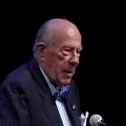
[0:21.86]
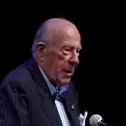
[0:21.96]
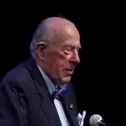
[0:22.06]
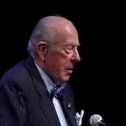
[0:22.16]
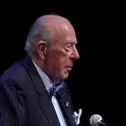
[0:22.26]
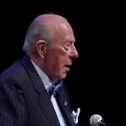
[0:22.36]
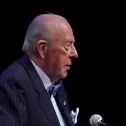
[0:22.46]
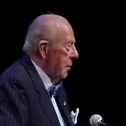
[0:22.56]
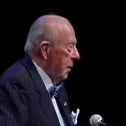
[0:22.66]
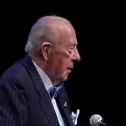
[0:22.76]
He's a
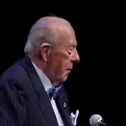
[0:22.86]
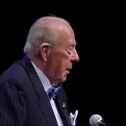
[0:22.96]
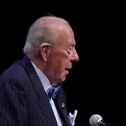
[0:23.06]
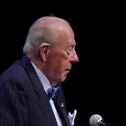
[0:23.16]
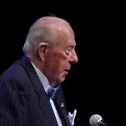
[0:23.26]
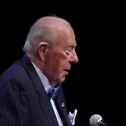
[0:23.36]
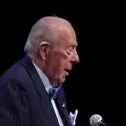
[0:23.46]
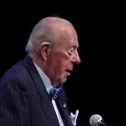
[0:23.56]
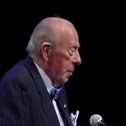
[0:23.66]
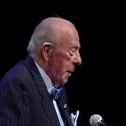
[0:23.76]
graduate of the Naval
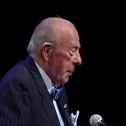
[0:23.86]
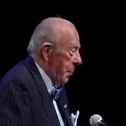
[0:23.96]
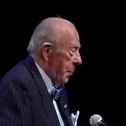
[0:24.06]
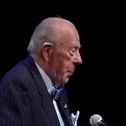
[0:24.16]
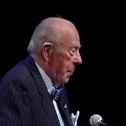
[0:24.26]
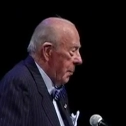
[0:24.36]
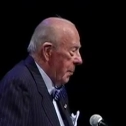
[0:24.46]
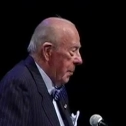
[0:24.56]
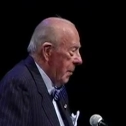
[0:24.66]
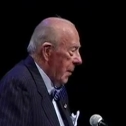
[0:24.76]
Academy.
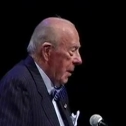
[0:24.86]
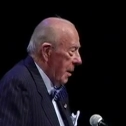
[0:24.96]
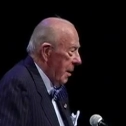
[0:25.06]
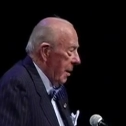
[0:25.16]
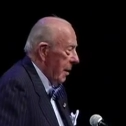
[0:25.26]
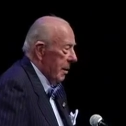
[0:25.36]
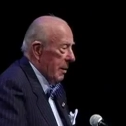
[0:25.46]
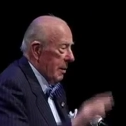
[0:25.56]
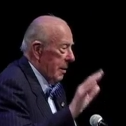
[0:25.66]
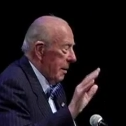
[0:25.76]
And
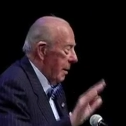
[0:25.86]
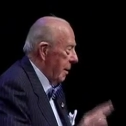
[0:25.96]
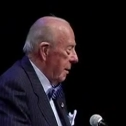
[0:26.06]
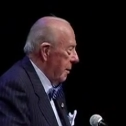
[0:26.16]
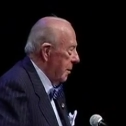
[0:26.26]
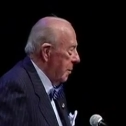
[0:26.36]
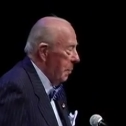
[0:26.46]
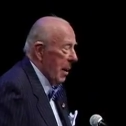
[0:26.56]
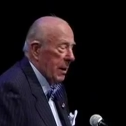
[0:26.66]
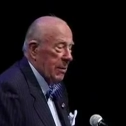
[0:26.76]
looking at his
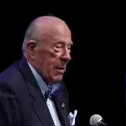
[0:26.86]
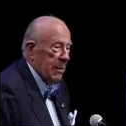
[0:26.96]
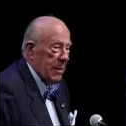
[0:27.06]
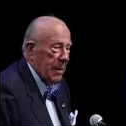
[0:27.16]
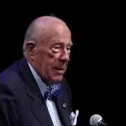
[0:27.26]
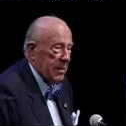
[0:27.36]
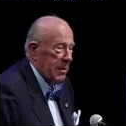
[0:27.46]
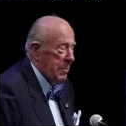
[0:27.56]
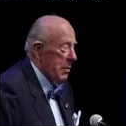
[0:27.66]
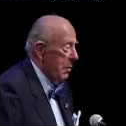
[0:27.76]
background, he
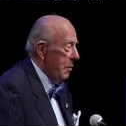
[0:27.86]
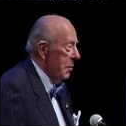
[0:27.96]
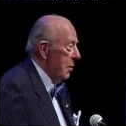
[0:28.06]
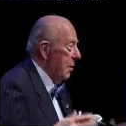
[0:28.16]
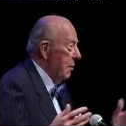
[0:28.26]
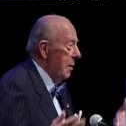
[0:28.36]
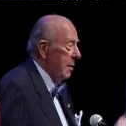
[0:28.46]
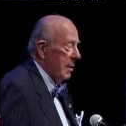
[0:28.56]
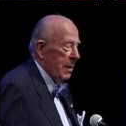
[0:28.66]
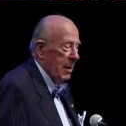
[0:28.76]
seems to have served
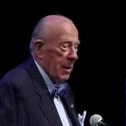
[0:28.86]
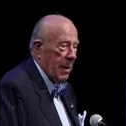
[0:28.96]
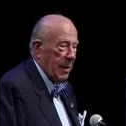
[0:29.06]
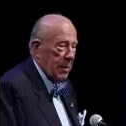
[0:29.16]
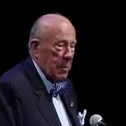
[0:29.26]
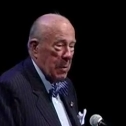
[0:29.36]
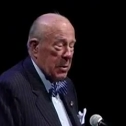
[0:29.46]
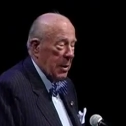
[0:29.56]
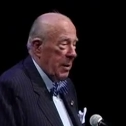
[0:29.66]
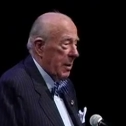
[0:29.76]
on
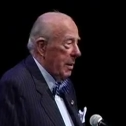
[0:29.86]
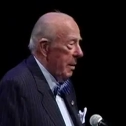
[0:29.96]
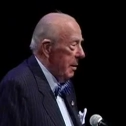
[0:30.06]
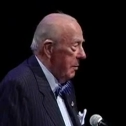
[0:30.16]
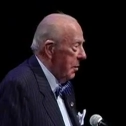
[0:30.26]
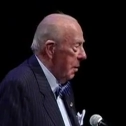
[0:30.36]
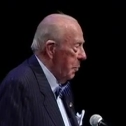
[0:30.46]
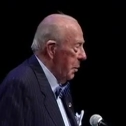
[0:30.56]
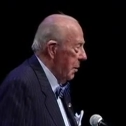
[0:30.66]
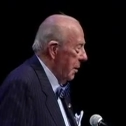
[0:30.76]
almost any kind of ship
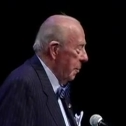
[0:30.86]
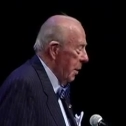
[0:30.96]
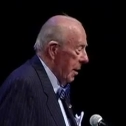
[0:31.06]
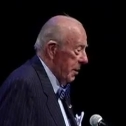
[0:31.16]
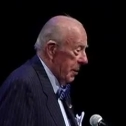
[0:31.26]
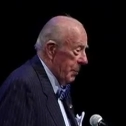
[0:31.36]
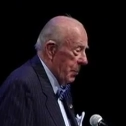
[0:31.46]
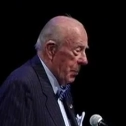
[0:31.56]
you can imagine.